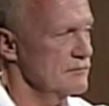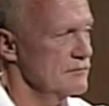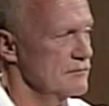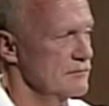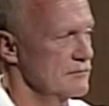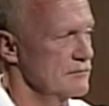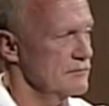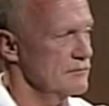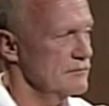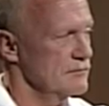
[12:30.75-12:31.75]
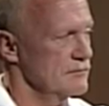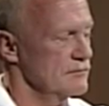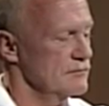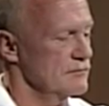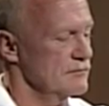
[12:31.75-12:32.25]

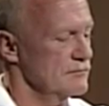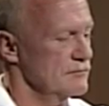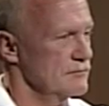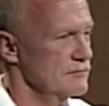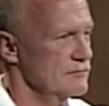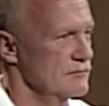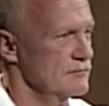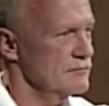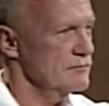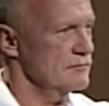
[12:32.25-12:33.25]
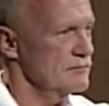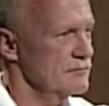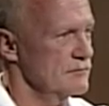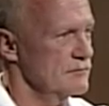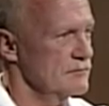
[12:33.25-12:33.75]

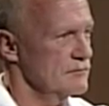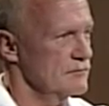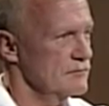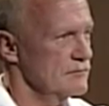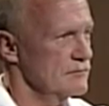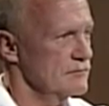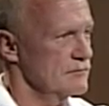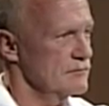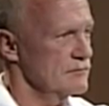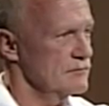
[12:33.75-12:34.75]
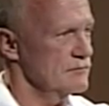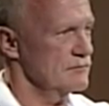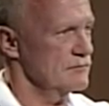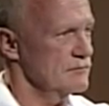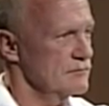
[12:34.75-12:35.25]

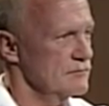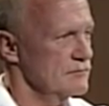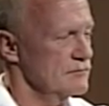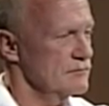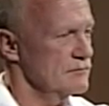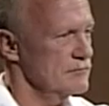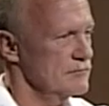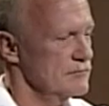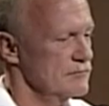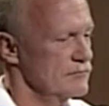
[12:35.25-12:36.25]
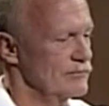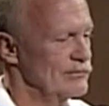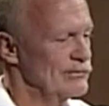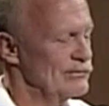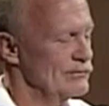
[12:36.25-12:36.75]

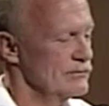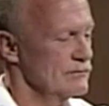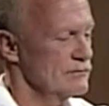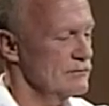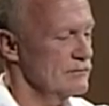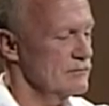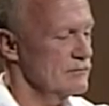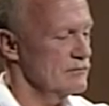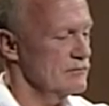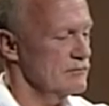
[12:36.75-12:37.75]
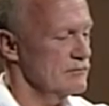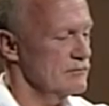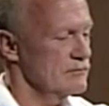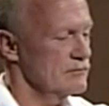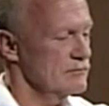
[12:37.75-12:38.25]

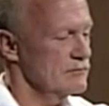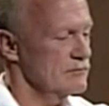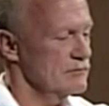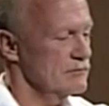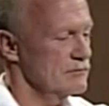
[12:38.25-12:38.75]
[no speech]